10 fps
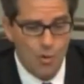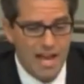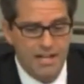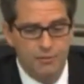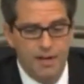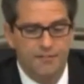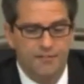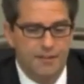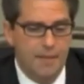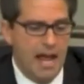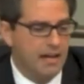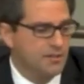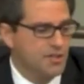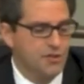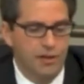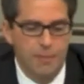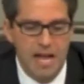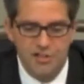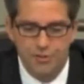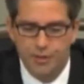We had great feedback on the trail
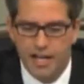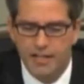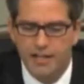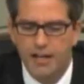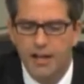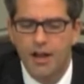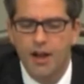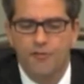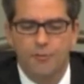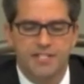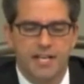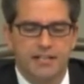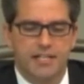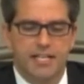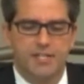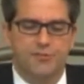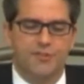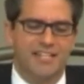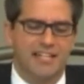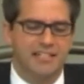master plan from attendees, with
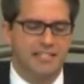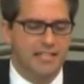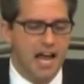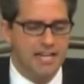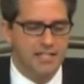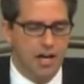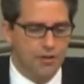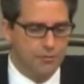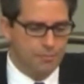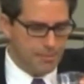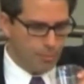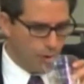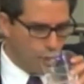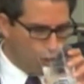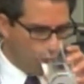attendance as high as 100 people.